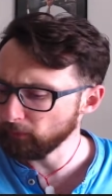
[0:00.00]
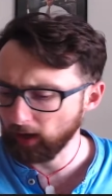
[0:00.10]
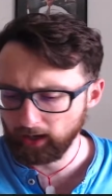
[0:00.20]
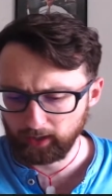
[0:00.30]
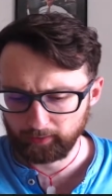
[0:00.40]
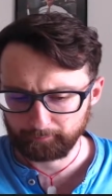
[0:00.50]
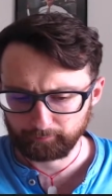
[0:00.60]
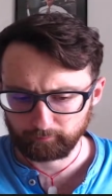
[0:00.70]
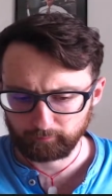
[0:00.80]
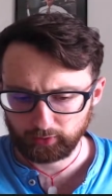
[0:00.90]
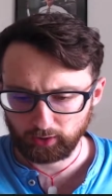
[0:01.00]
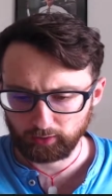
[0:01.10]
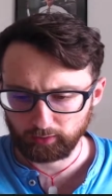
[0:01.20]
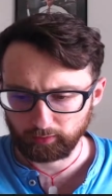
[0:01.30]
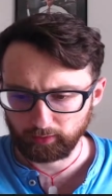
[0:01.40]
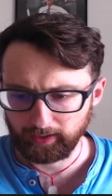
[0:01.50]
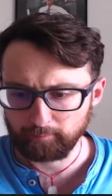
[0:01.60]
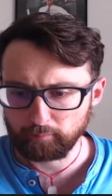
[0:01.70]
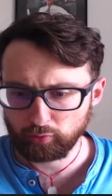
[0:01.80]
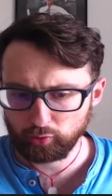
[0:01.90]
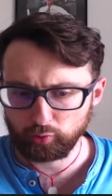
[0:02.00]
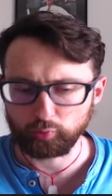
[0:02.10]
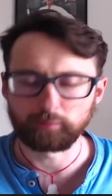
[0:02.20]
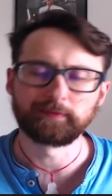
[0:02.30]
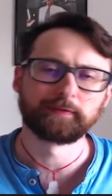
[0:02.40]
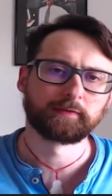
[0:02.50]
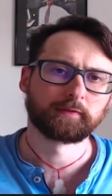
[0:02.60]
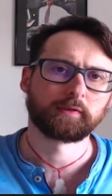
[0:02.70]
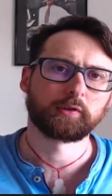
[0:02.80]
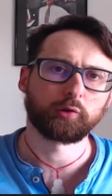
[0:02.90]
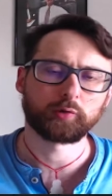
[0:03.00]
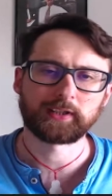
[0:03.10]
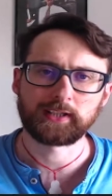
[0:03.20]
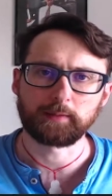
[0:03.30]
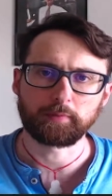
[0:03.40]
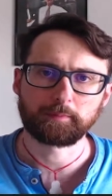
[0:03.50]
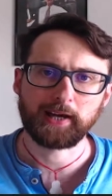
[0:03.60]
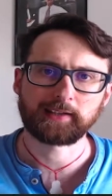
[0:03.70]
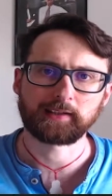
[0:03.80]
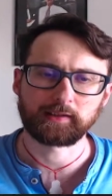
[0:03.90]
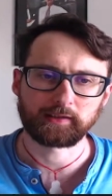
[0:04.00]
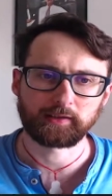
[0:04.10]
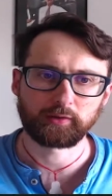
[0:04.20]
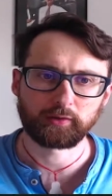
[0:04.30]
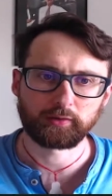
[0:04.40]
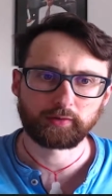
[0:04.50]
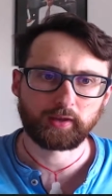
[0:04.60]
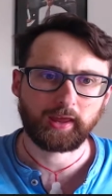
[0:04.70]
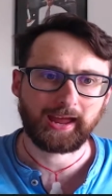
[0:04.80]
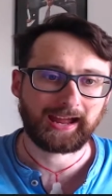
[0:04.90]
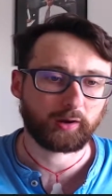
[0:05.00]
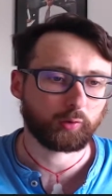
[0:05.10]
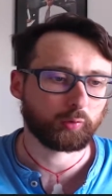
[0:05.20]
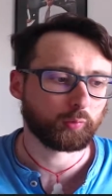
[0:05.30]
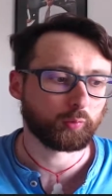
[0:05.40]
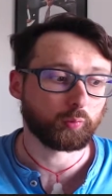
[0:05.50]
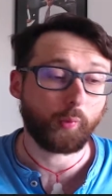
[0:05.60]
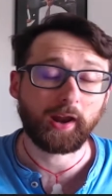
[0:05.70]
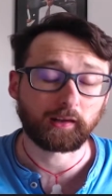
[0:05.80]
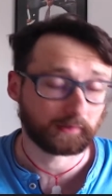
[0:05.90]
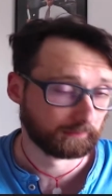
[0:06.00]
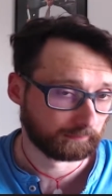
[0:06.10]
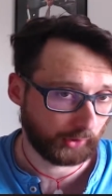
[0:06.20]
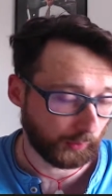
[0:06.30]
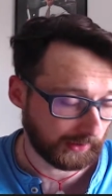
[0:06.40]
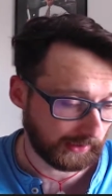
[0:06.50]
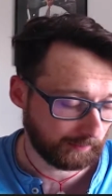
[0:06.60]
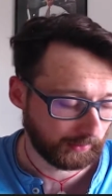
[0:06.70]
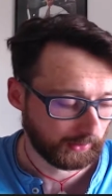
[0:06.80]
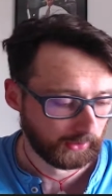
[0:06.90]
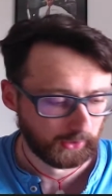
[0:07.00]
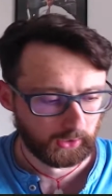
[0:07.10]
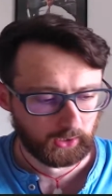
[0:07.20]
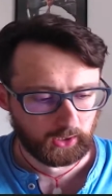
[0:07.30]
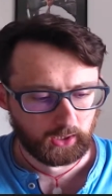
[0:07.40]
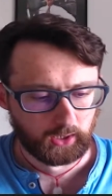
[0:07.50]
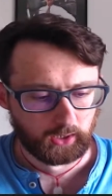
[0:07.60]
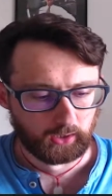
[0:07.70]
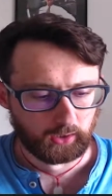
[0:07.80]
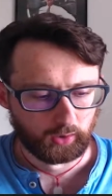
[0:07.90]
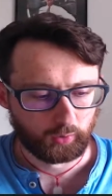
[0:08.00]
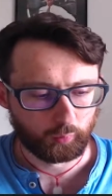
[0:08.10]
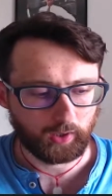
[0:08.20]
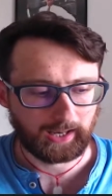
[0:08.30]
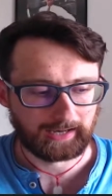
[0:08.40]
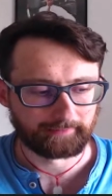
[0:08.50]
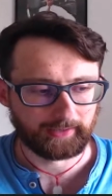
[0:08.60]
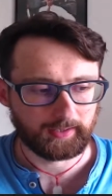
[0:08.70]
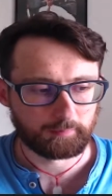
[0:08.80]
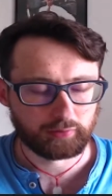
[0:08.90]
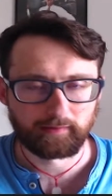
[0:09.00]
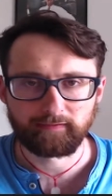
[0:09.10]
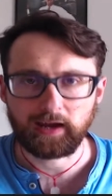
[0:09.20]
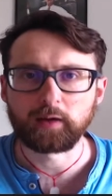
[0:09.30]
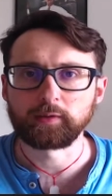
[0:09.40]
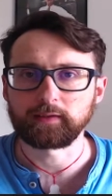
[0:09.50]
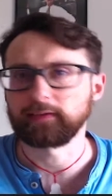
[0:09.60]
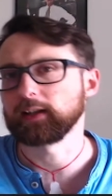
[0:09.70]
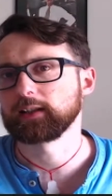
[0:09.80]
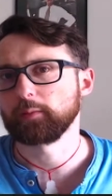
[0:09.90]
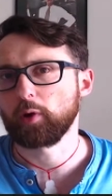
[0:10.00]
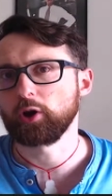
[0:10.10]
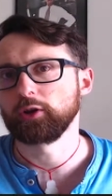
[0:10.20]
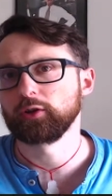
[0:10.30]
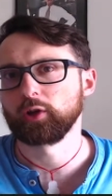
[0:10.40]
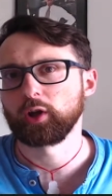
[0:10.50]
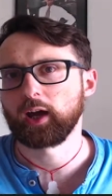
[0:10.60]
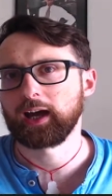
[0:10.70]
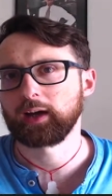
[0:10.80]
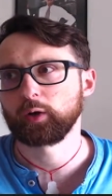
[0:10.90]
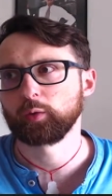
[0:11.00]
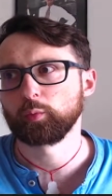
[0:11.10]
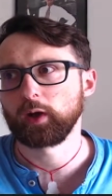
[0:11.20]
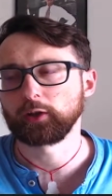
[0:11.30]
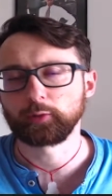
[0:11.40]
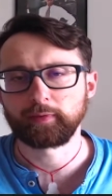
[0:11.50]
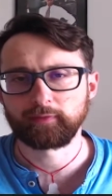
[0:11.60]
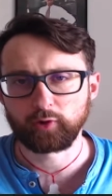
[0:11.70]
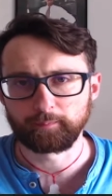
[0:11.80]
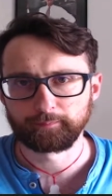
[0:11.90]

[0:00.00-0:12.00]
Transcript: um, to improve your sleep patterns and how well you sleep will have a profound effect upon how well you perform